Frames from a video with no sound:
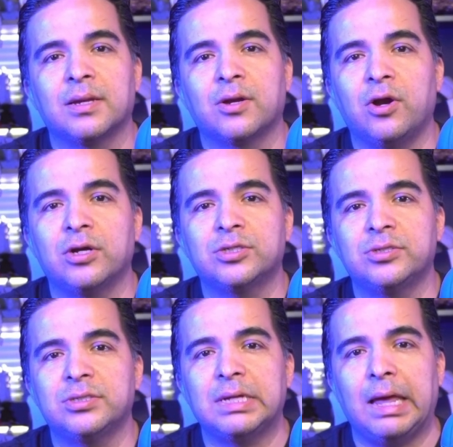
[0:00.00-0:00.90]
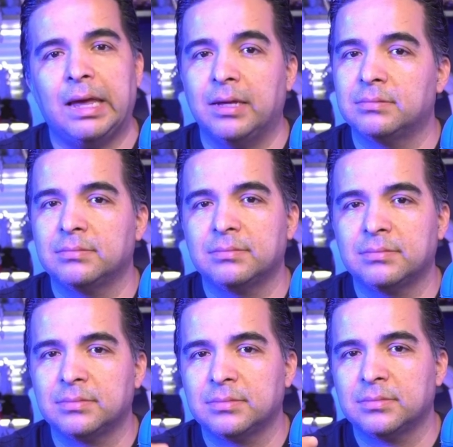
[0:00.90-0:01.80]
characters, and
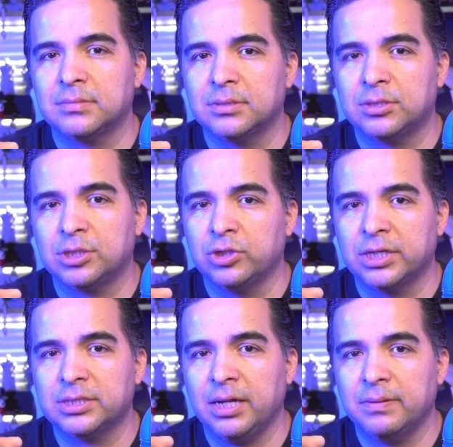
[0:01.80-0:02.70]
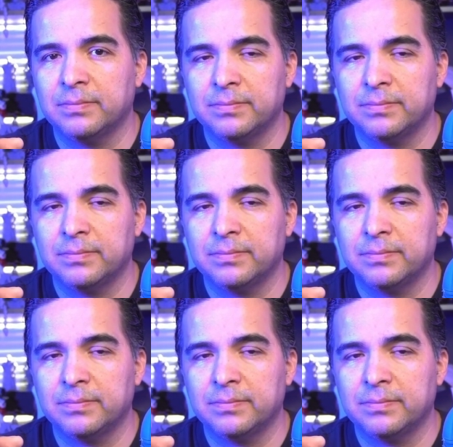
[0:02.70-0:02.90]
see you next time.